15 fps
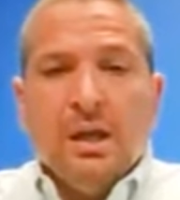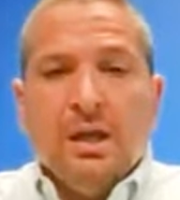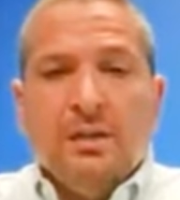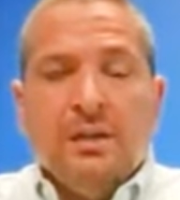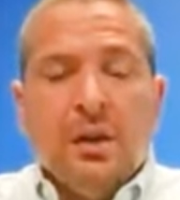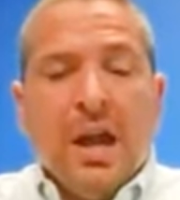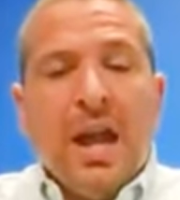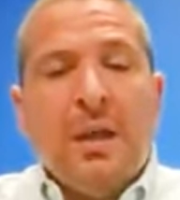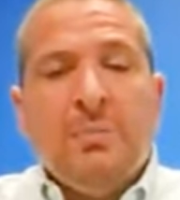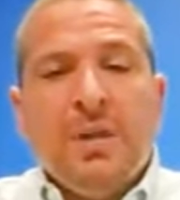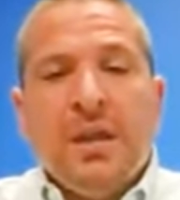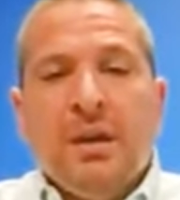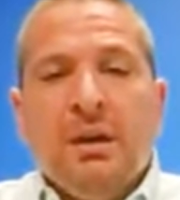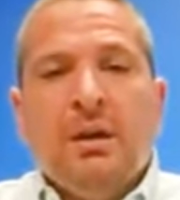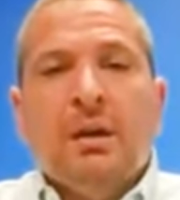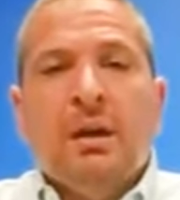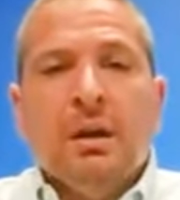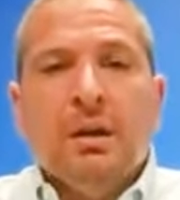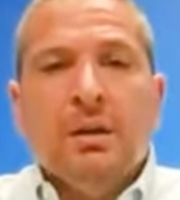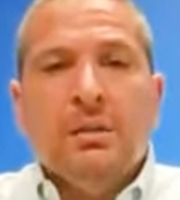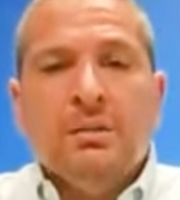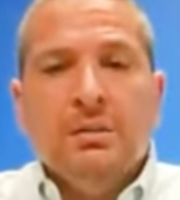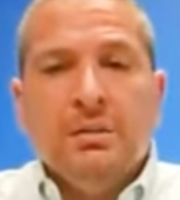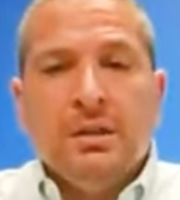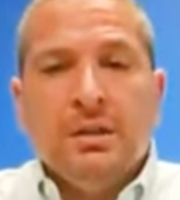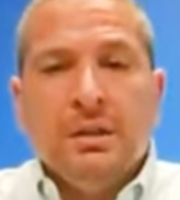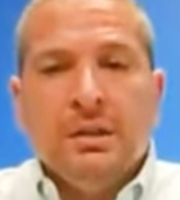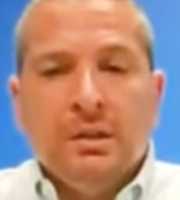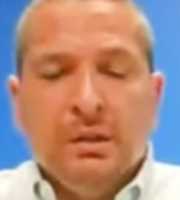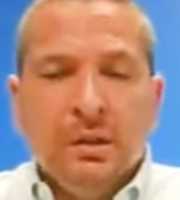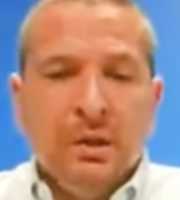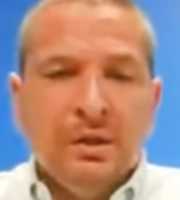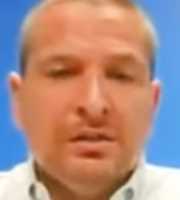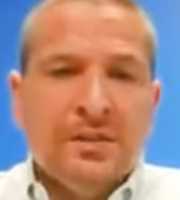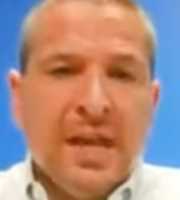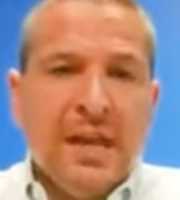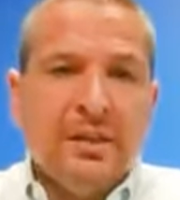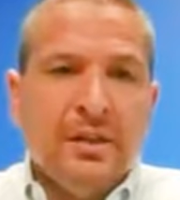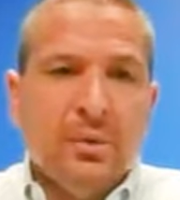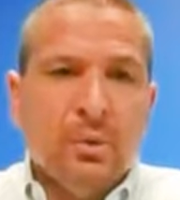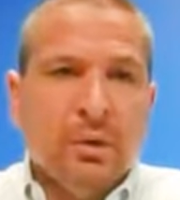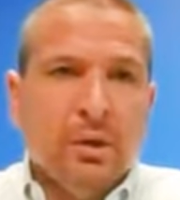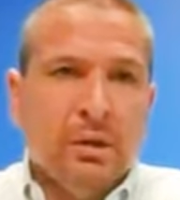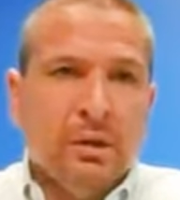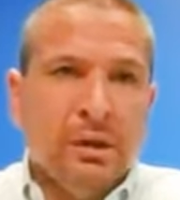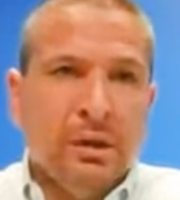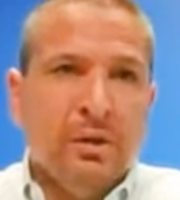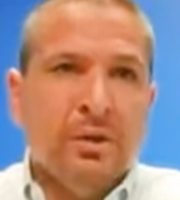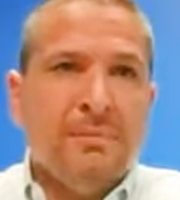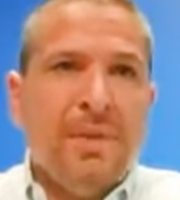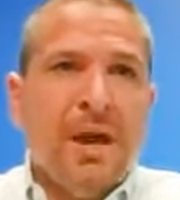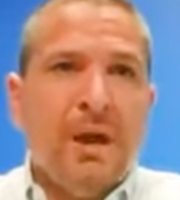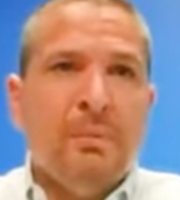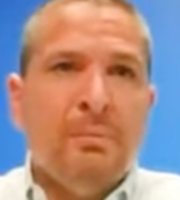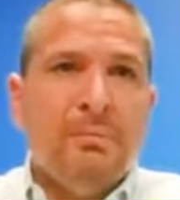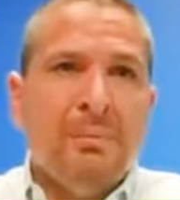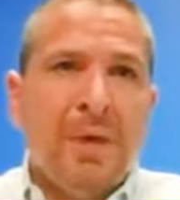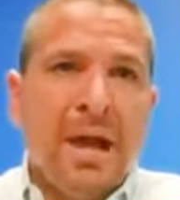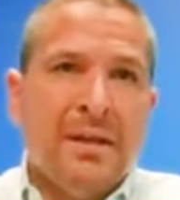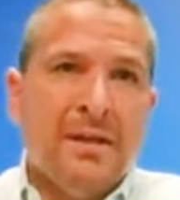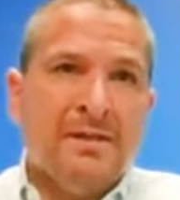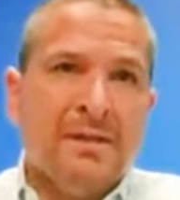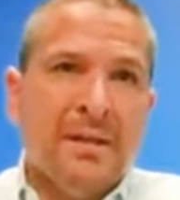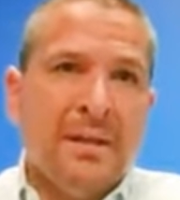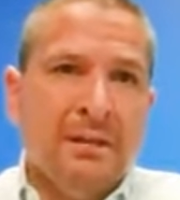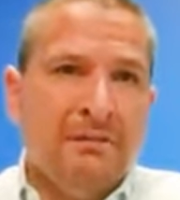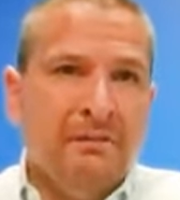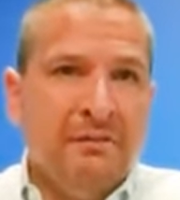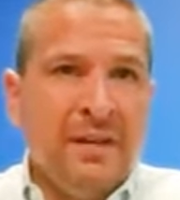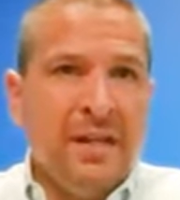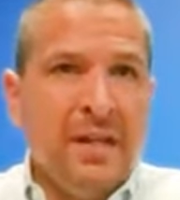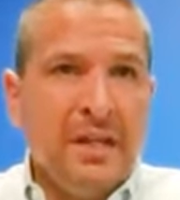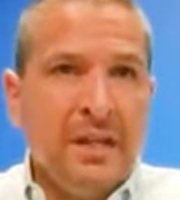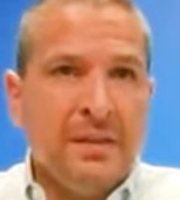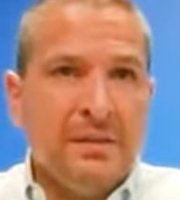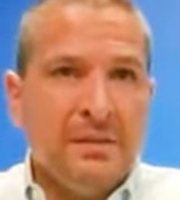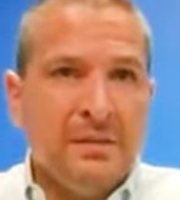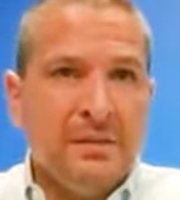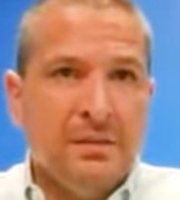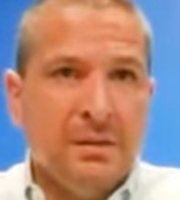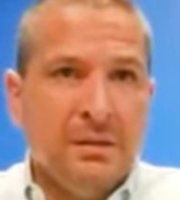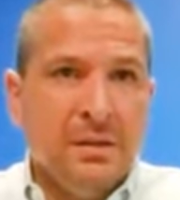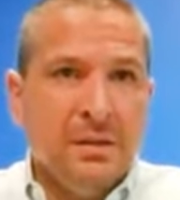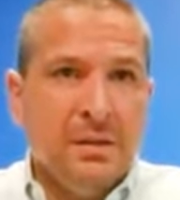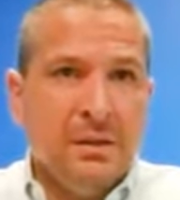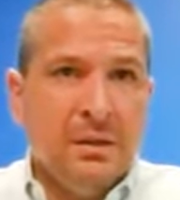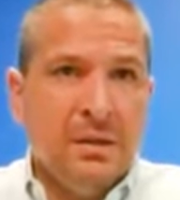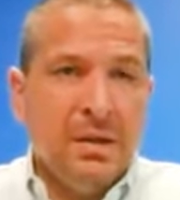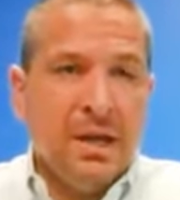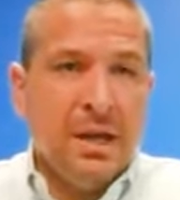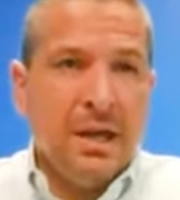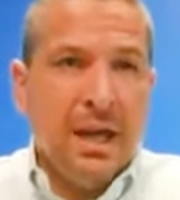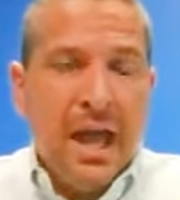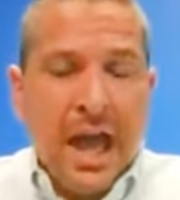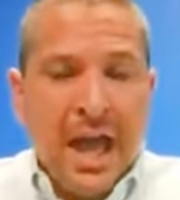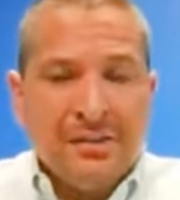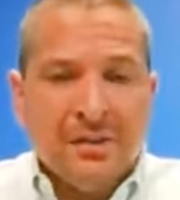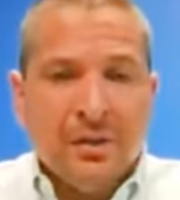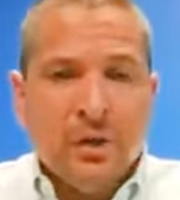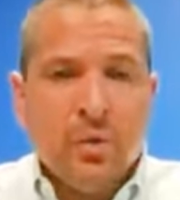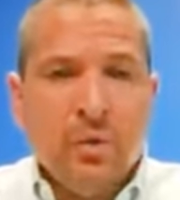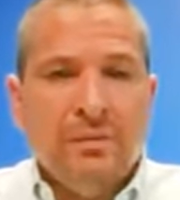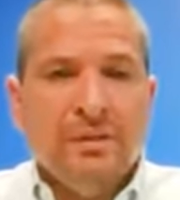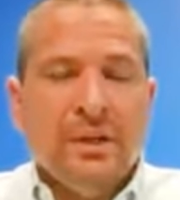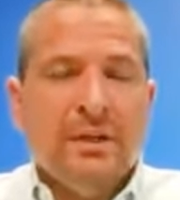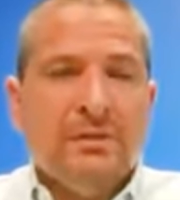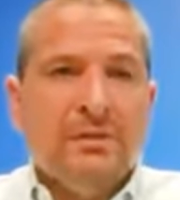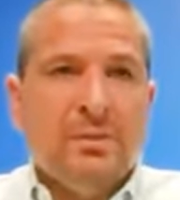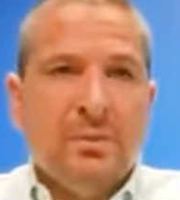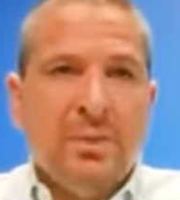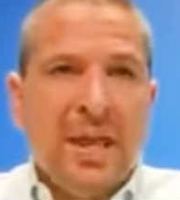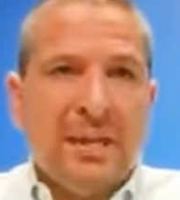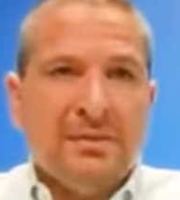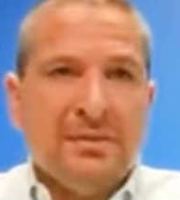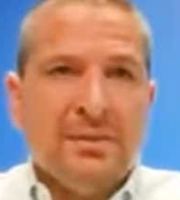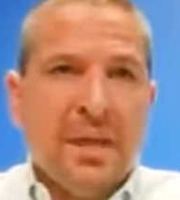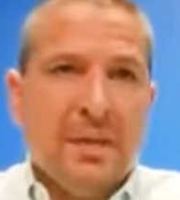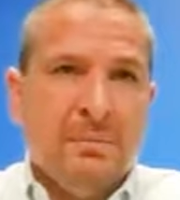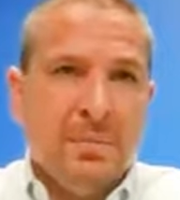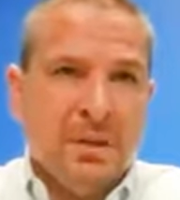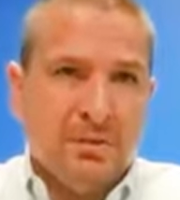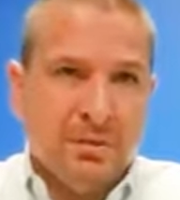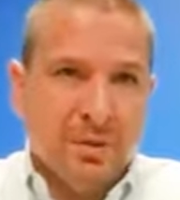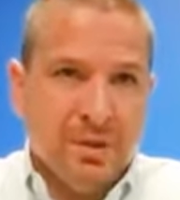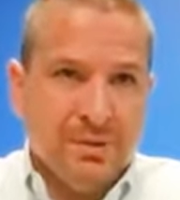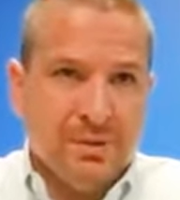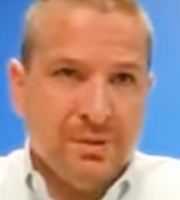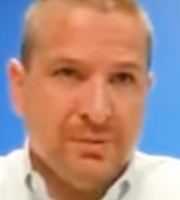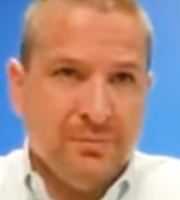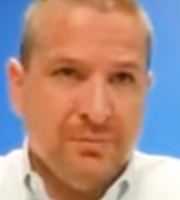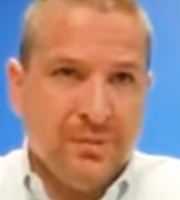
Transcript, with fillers: Your A P R looks at your loan amount minus any fees as an equivalent to that same interest.